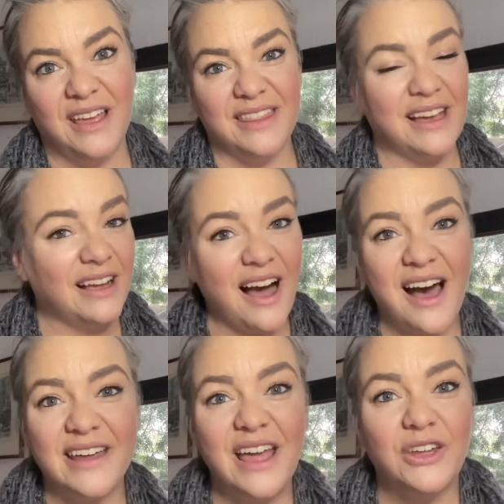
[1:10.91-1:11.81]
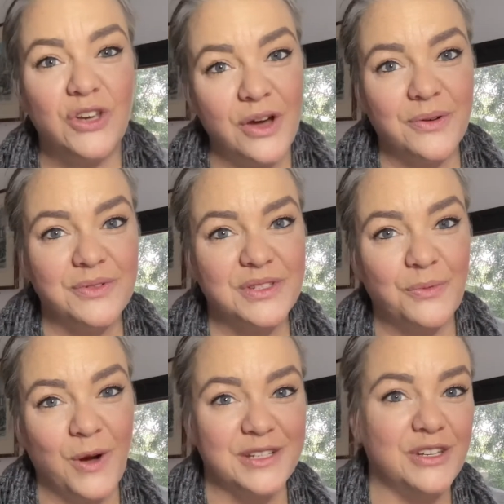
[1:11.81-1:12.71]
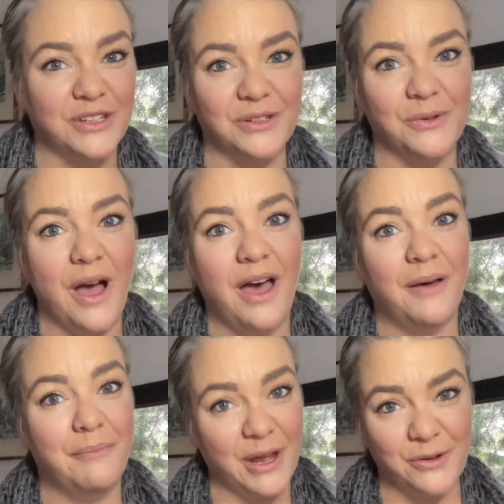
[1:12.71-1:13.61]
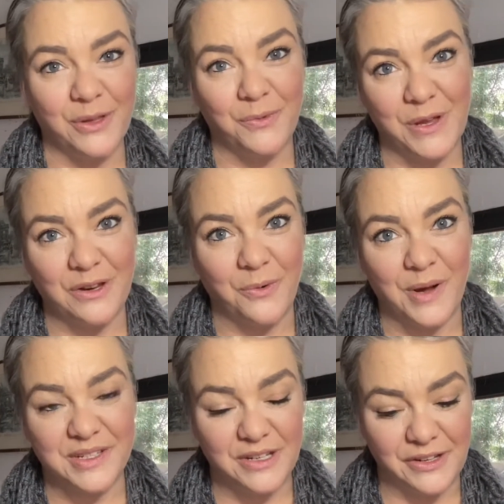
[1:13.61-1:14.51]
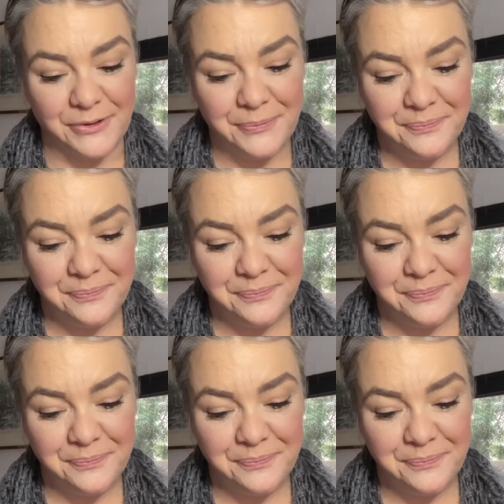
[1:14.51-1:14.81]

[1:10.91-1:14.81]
that God knows what to do better than we know what to do.